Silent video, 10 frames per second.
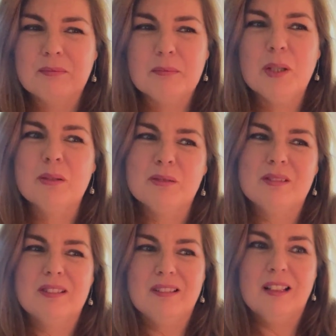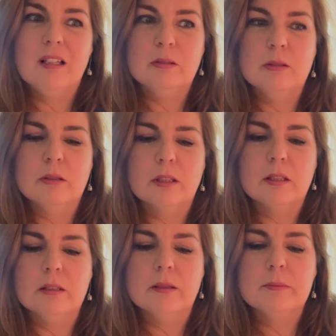post that lunar
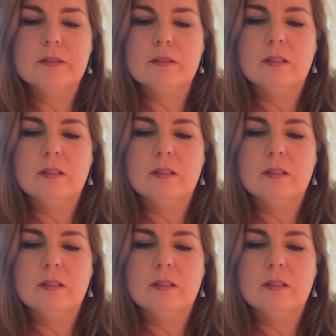eclipse